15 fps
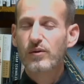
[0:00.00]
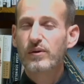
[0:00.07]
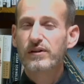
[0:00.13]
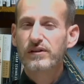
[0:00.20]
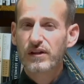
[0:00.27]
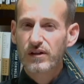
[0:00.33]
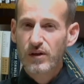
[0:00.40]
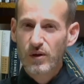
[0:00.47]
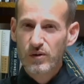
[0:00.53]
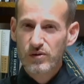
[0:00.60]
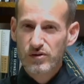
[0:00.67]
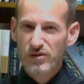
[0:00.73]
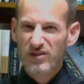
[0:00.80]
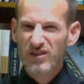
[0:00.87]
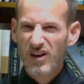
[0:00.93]
with the
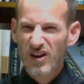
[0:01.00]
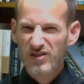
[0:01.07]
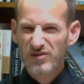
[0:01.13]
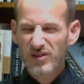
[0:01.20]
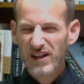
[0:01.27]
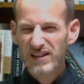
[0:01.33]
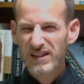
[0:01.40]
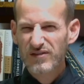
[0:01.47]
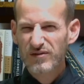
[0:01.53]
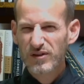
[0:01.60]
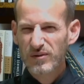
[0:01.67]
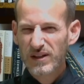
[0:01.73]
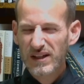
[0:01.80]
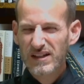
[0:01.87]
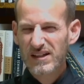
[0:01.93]
kosher laws, right? If
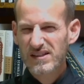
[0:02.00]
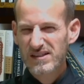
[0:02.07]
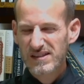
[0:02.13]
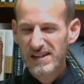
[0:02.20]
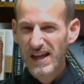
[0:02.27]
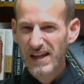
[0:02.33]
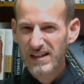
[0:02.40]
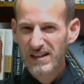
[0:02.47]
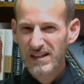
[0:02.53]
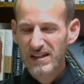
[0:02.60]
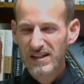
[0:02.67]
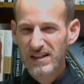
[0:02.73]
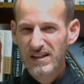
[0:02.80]
you eat a snake,